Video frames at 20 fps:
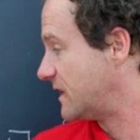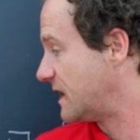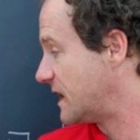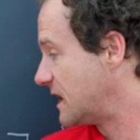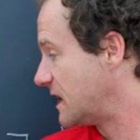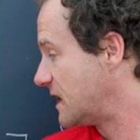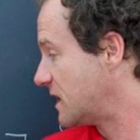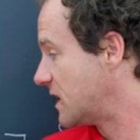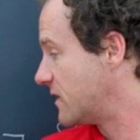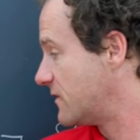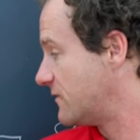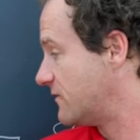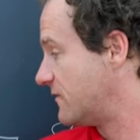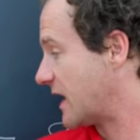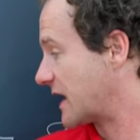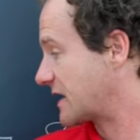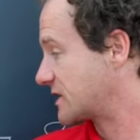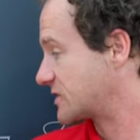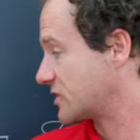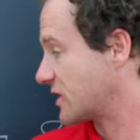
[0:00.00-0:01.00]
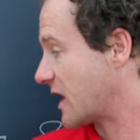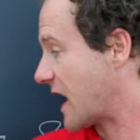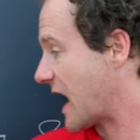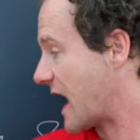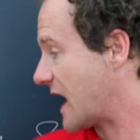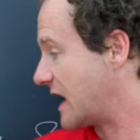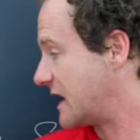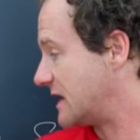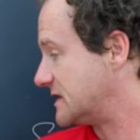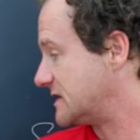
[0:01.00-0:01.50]
the vector
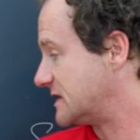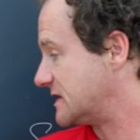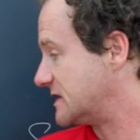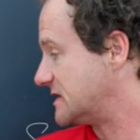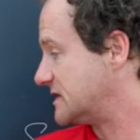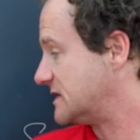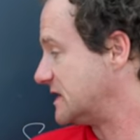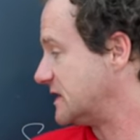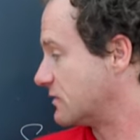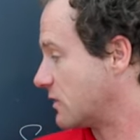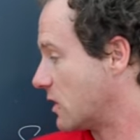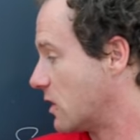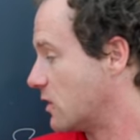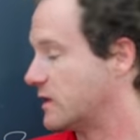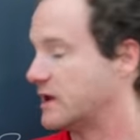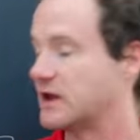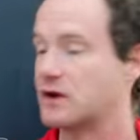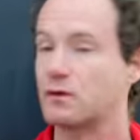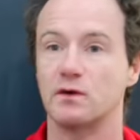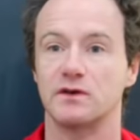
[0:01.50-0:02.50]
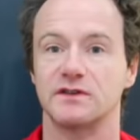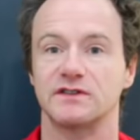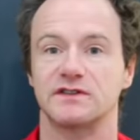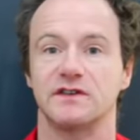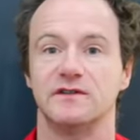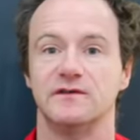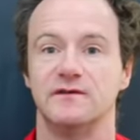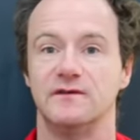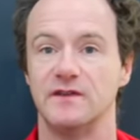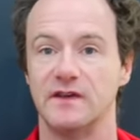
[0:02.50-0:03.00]
added to zero equals
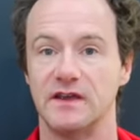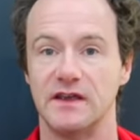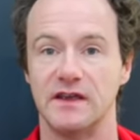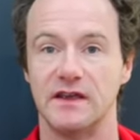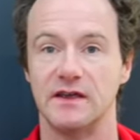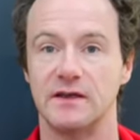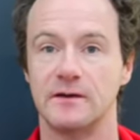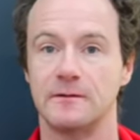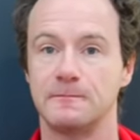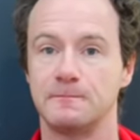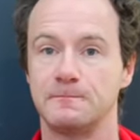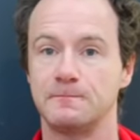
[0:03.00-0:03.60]
v.